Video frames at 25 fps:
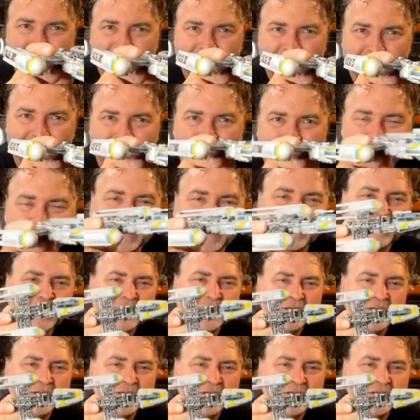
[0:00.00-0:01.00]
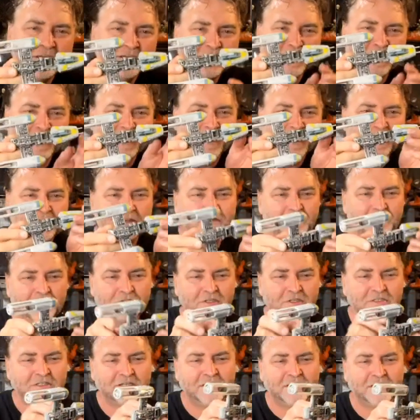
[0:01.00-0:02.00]
I like it. And
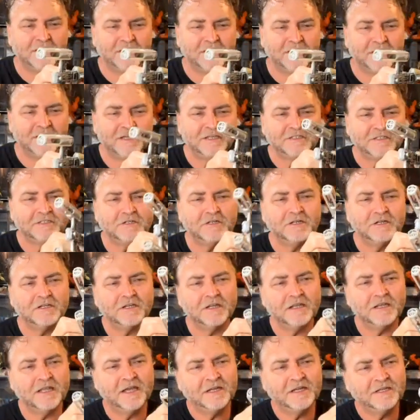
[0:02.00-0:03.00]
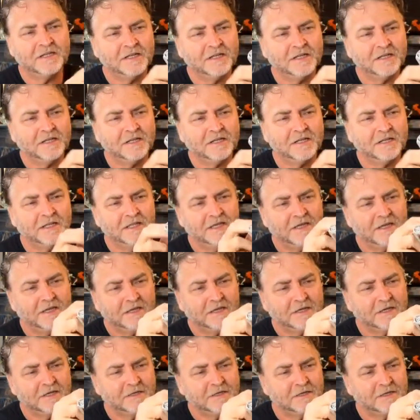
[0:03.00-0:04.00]
this guy has got a landing leg,
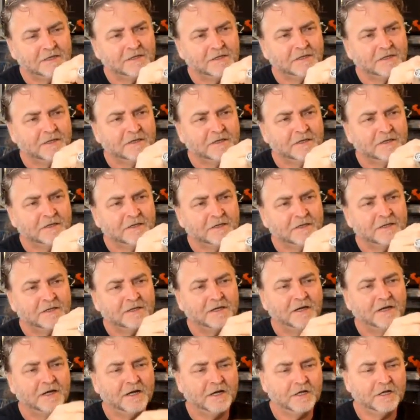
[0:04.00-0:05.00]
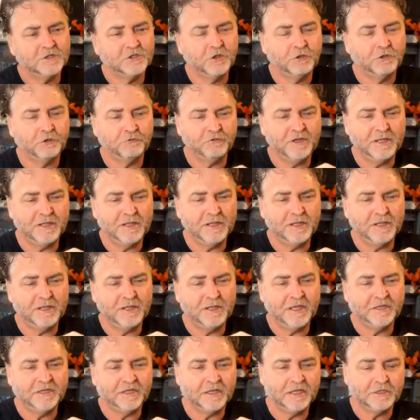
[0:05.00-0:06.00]
3 landing
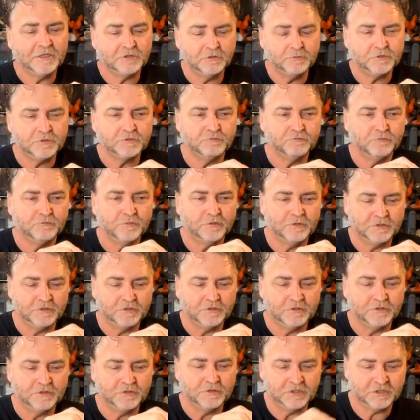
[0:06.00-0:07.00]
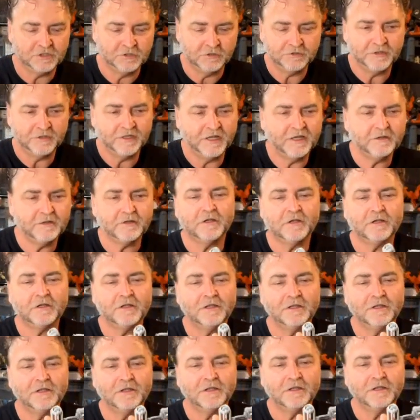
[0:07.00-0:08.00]
legs. Oops, just knocked that out.
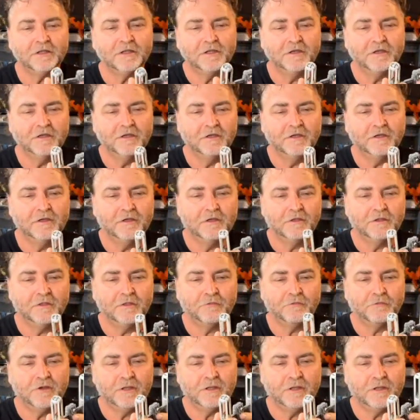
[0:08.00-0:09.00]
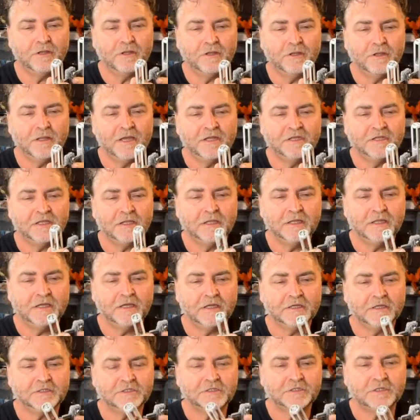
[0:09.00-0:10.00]
3 landing
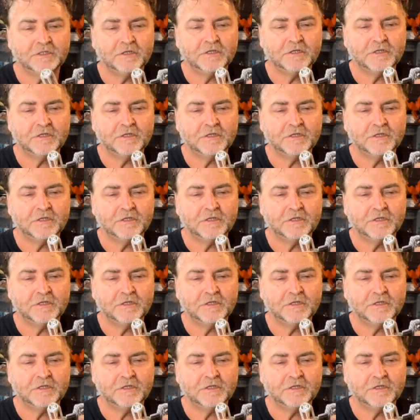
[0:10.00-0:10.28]
legs.